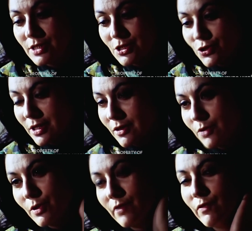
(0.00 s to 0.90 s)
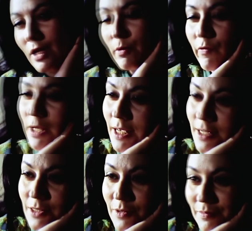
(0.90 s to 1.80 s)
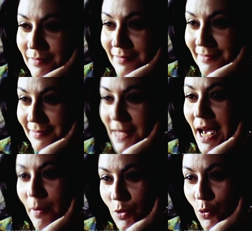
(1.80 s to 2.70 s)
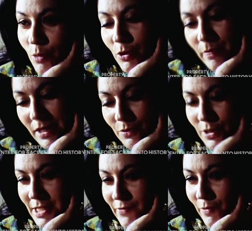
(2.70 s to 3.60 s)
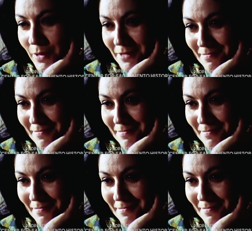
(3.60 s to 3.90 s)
to trigger it with the flame of a candle. Abnormal, but it works for me